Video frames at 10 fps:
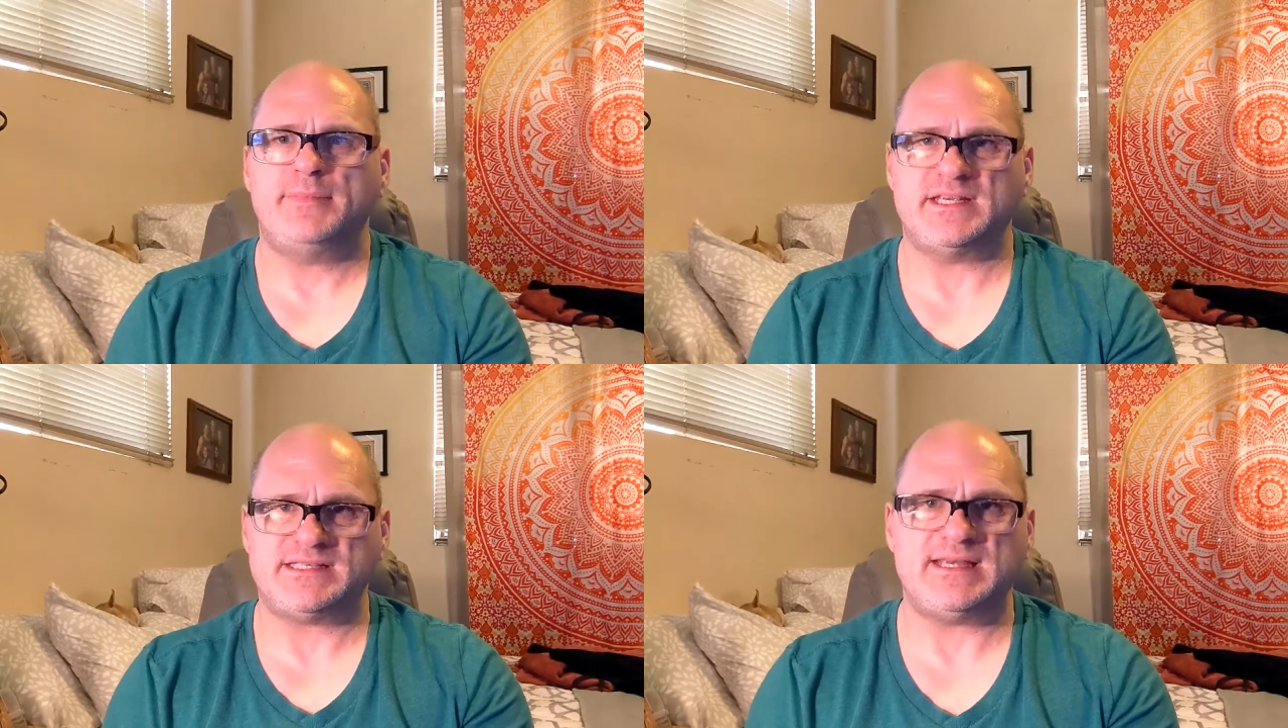
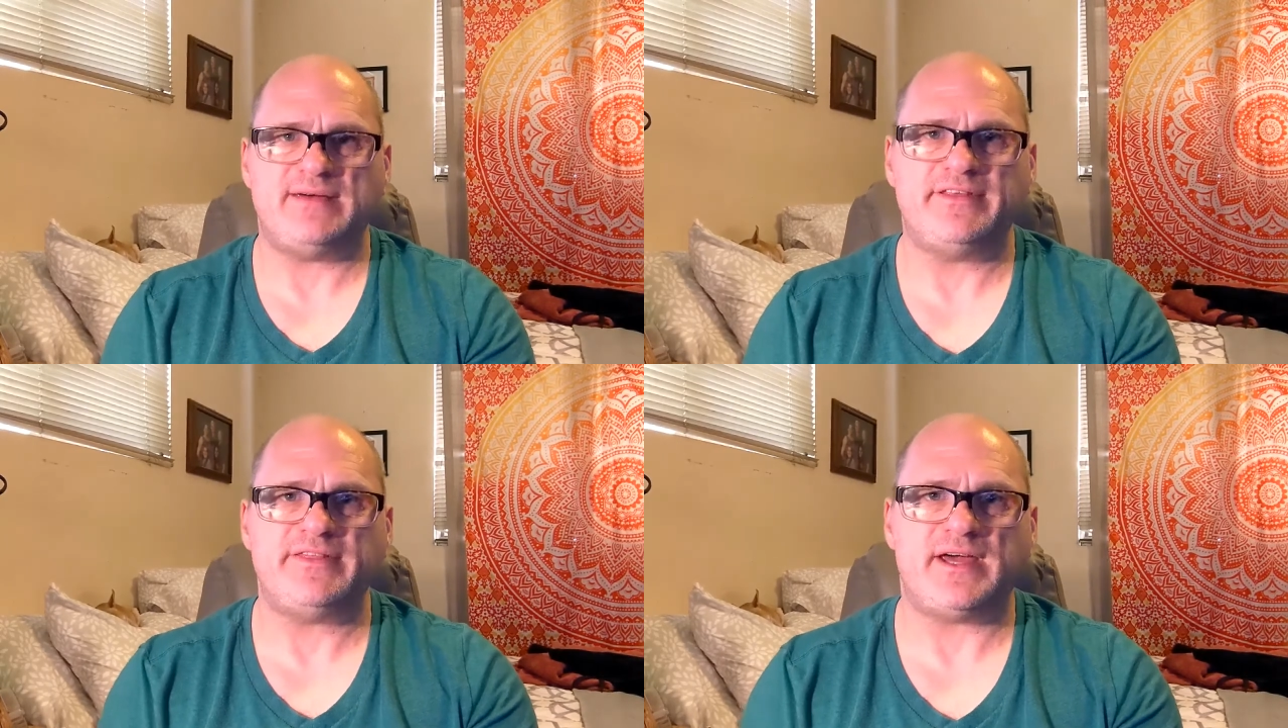the
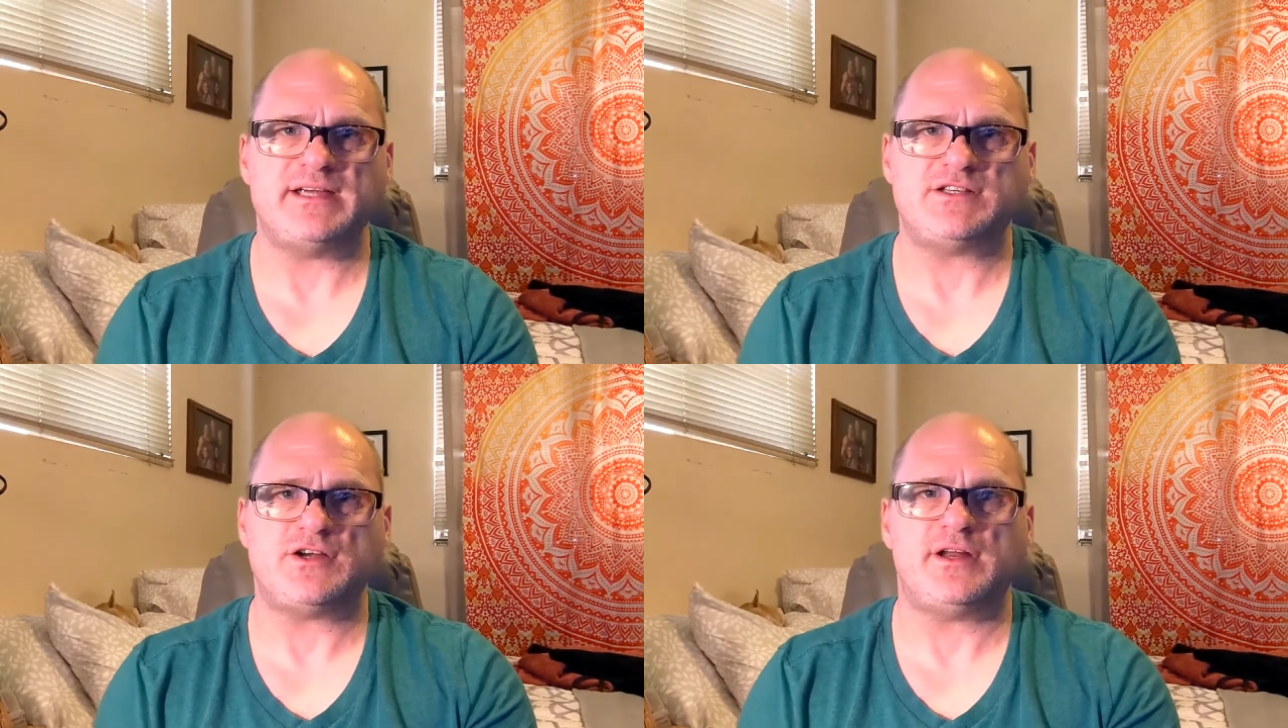7th, I
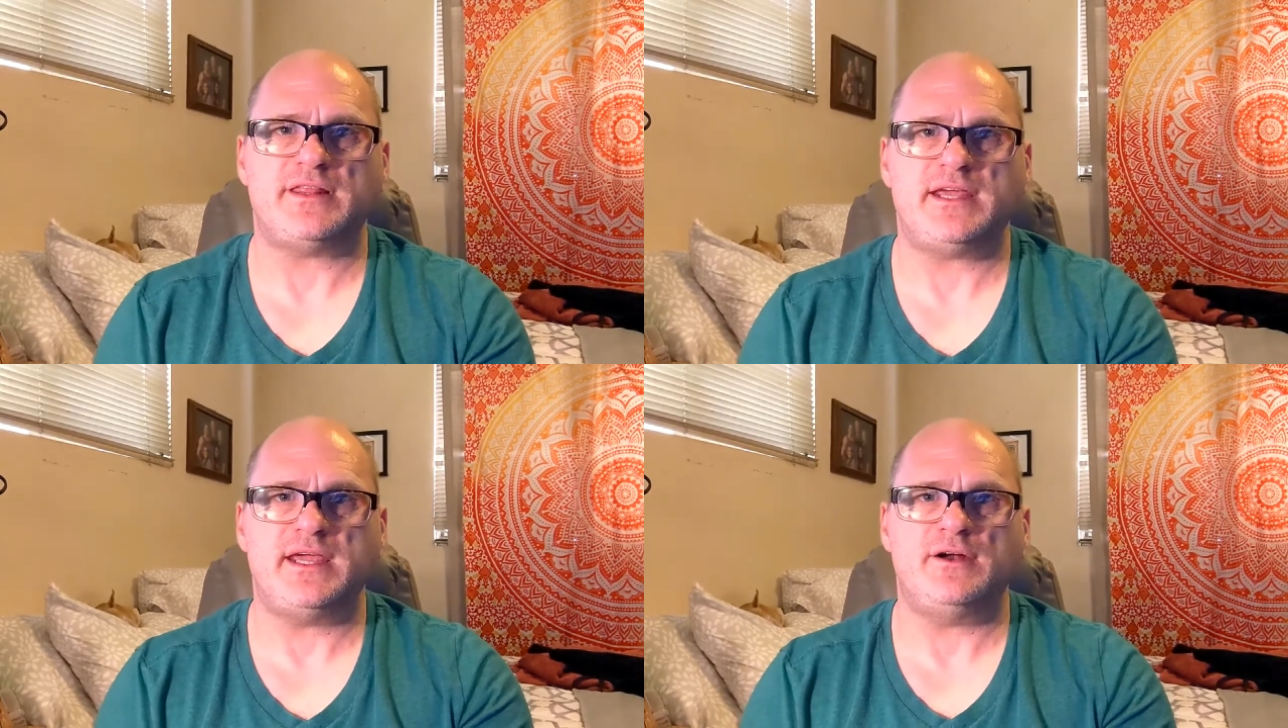
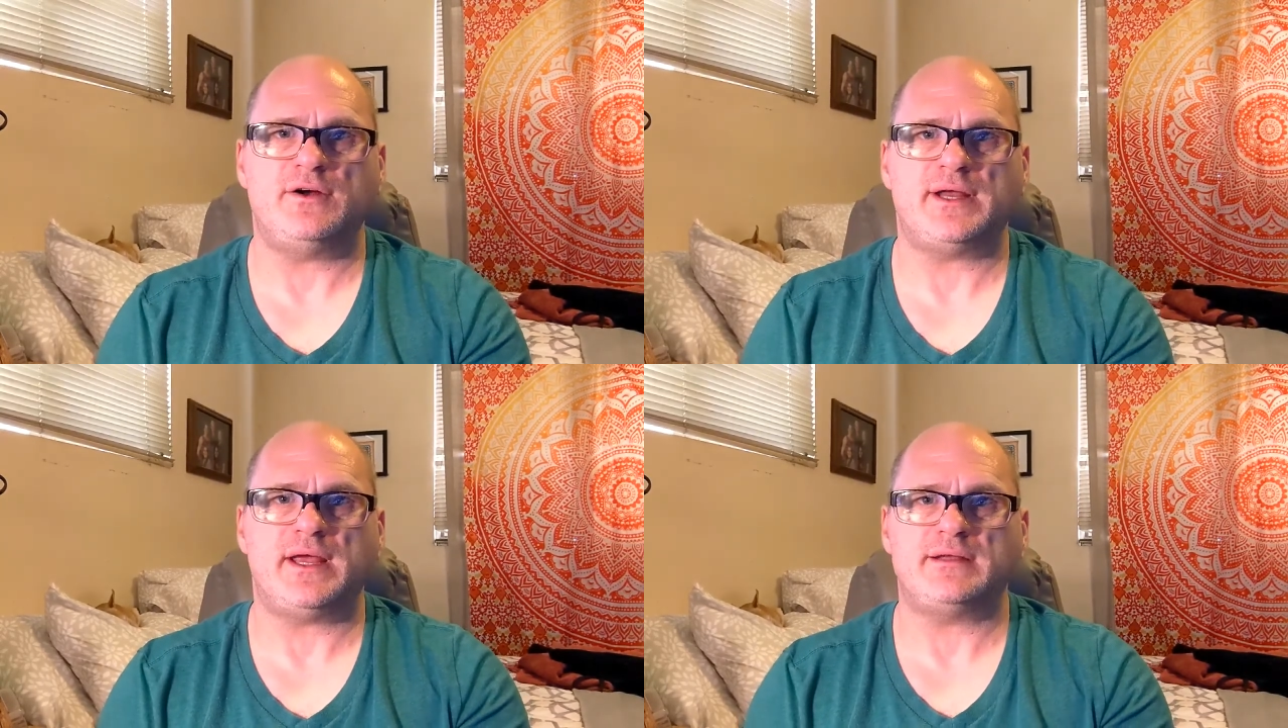started the
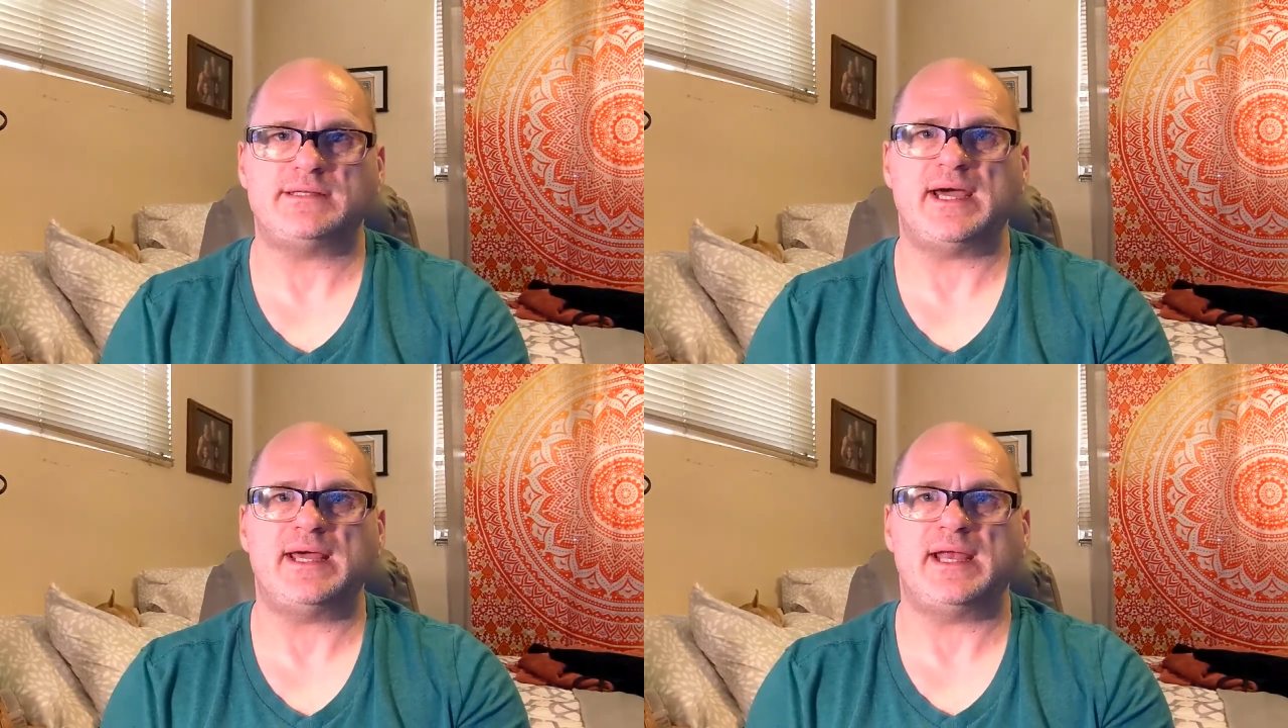keto
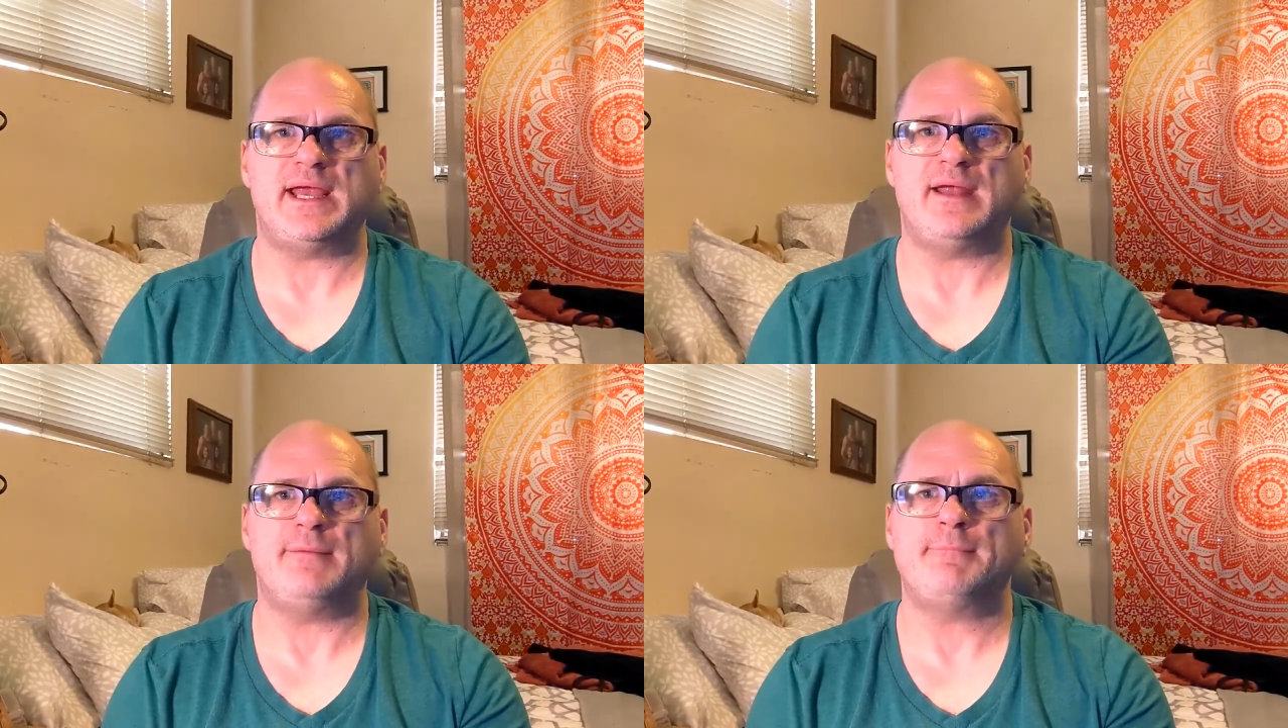diet
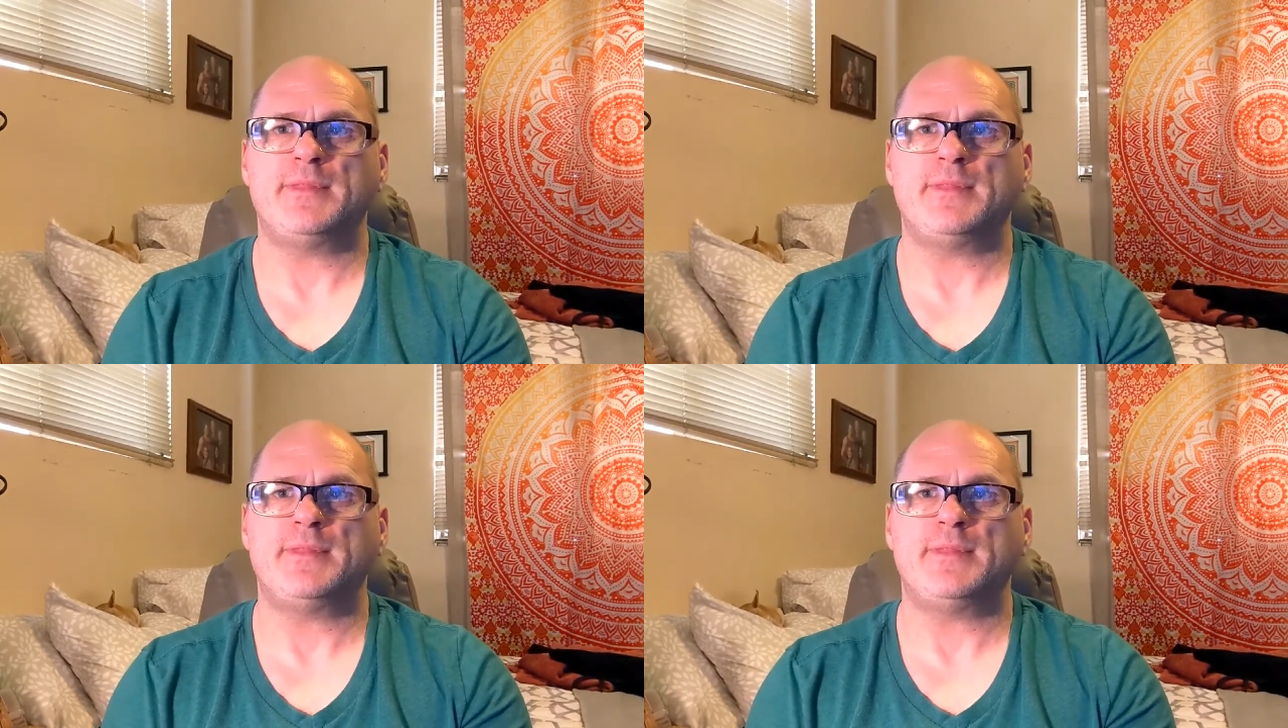again.